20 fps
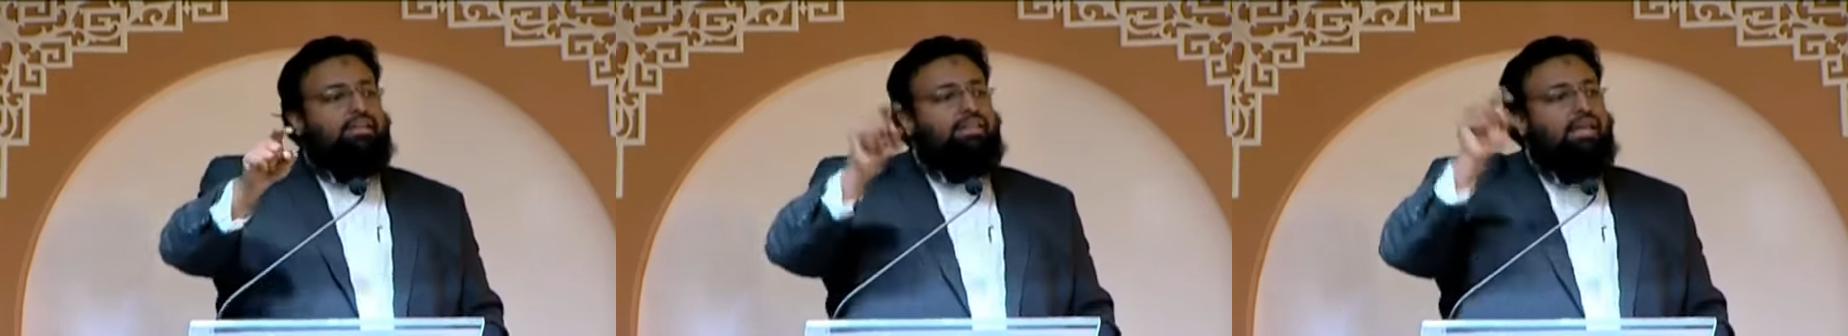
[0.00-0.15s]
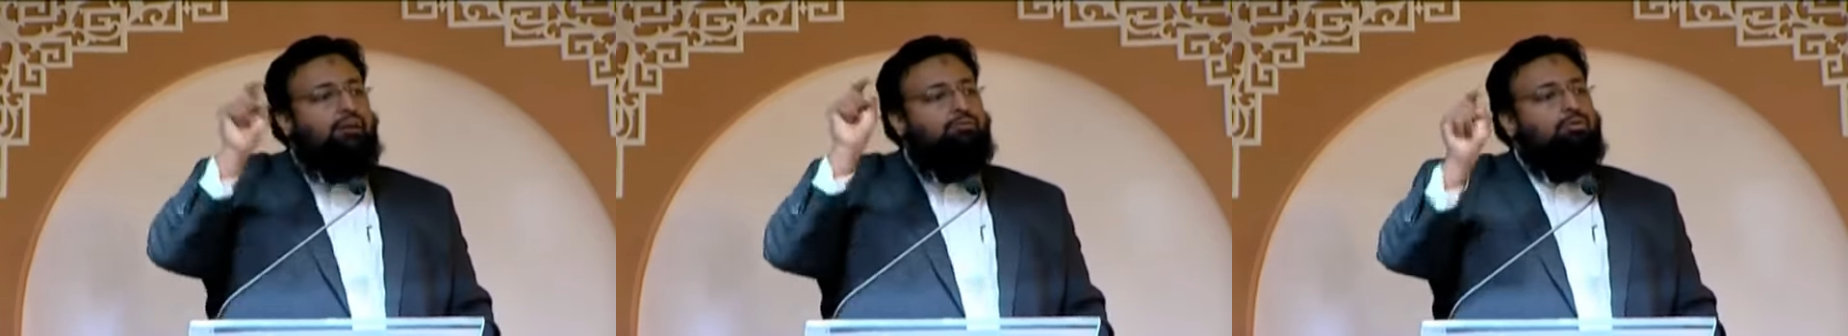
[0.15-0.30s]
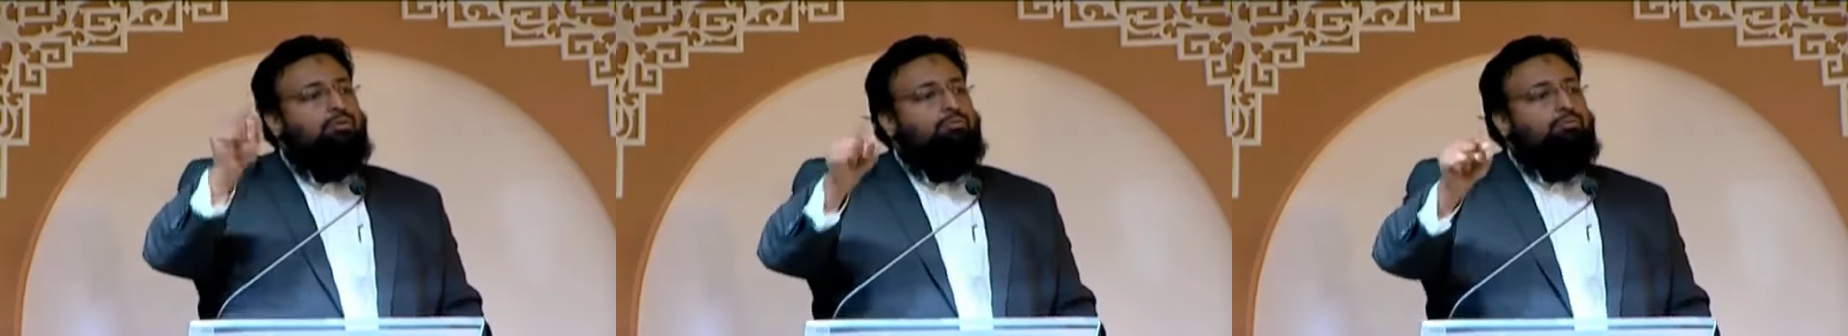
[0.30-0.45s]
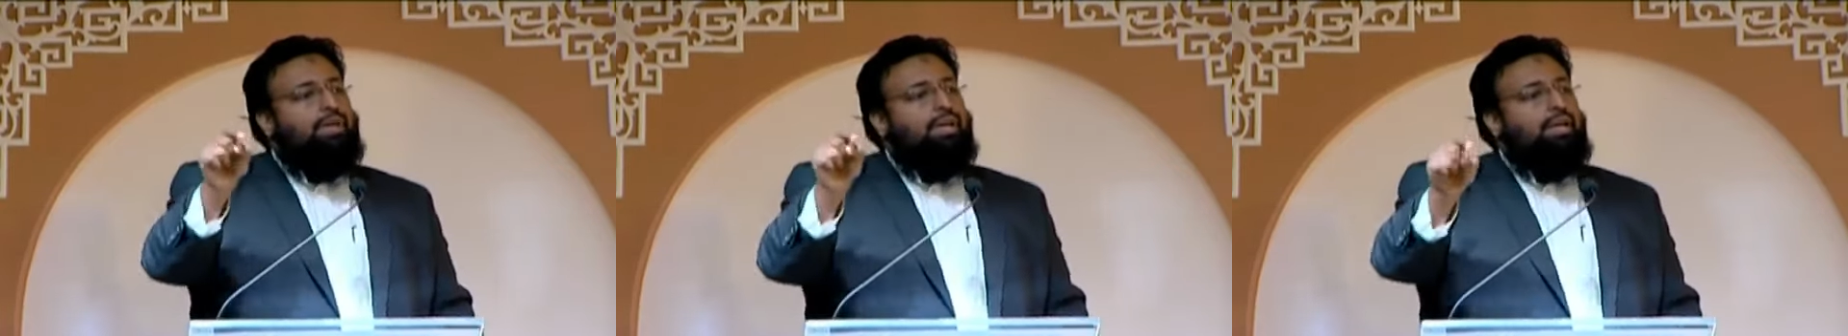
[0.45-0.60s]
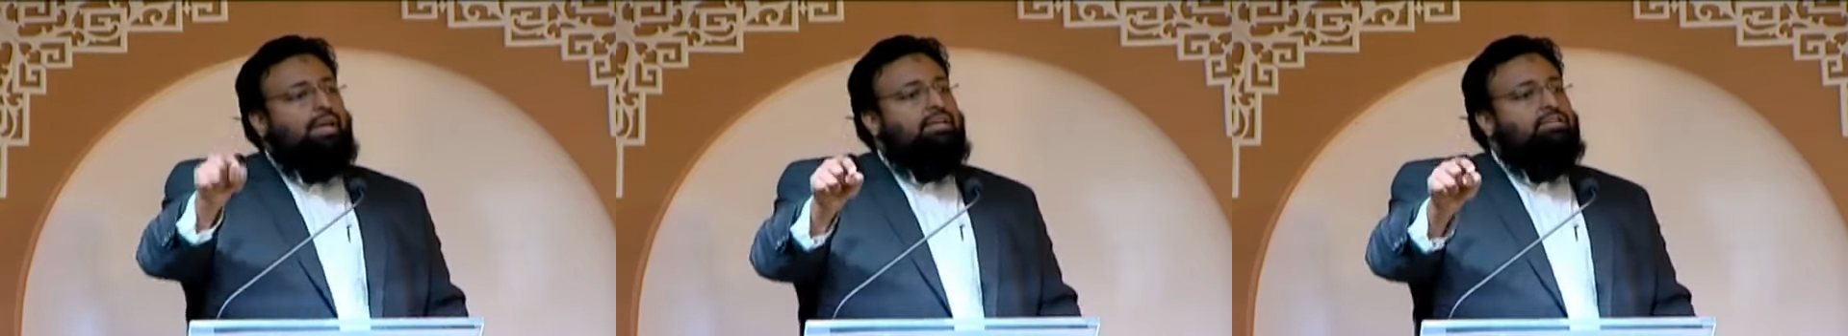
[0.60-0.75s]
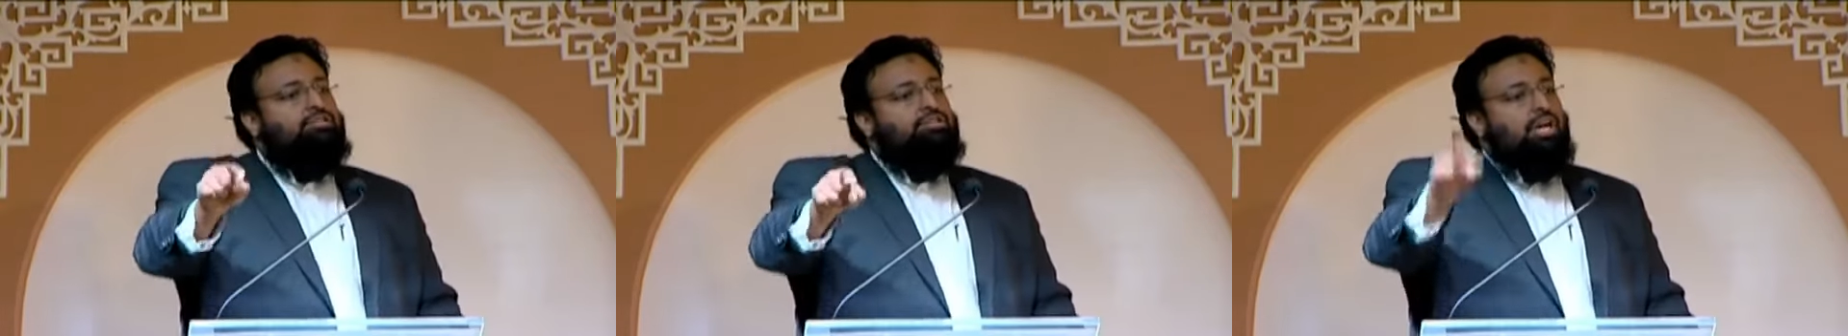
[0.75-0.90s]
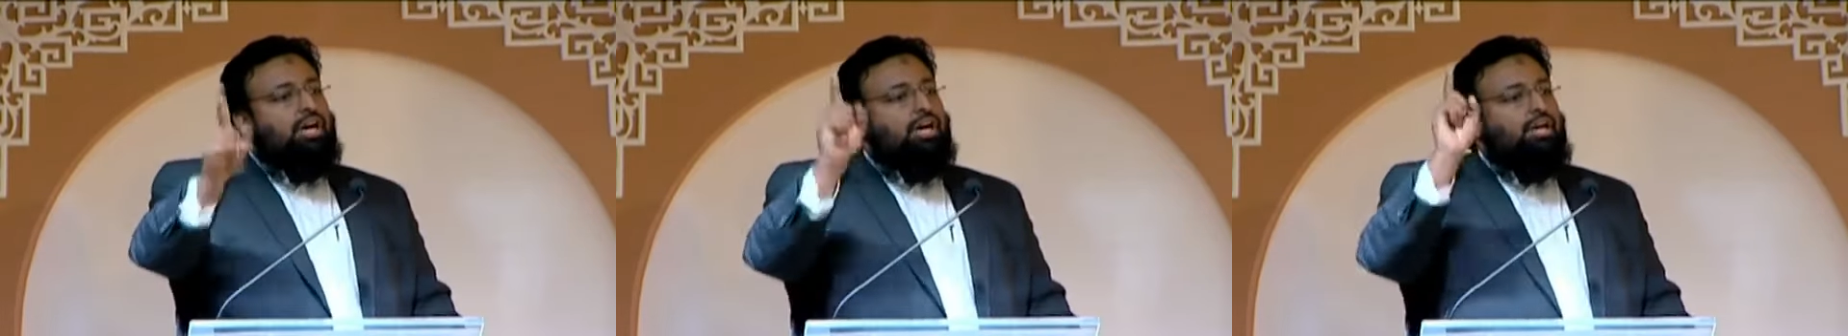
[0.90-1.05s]
and that will be
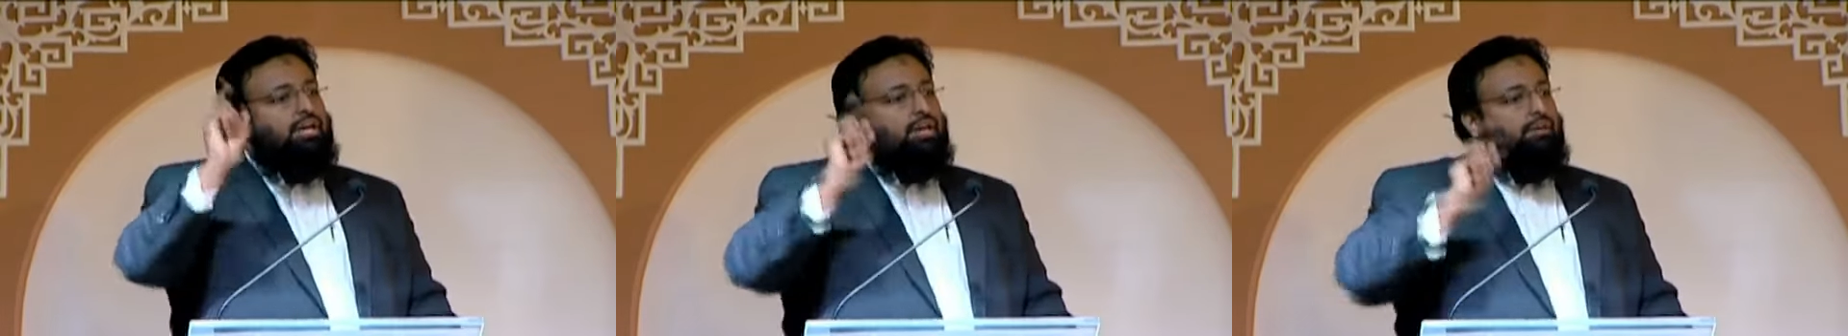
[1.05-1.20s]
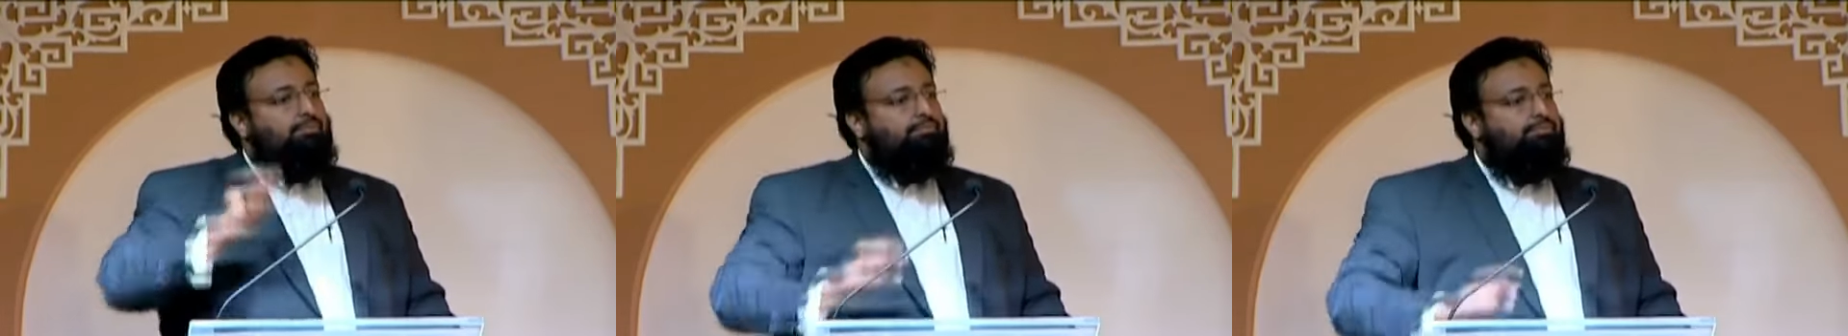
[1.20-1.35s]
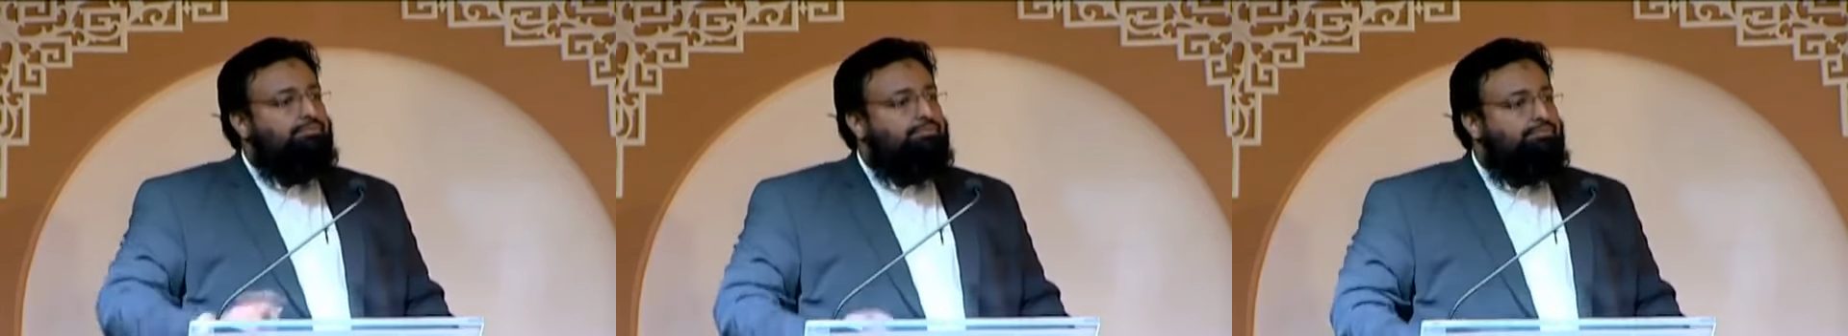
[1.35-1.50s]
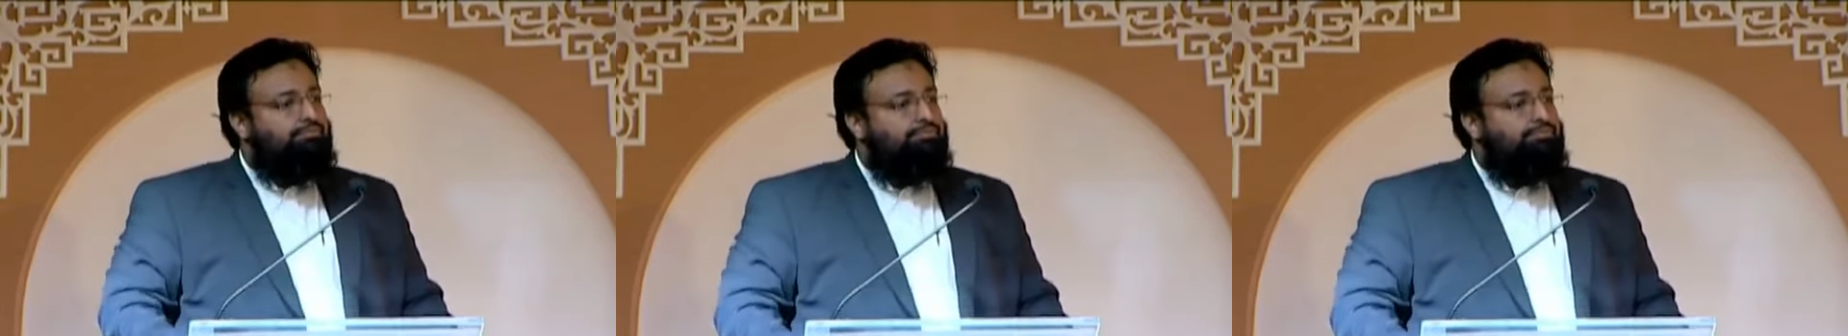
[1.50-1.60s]
his Jahannam.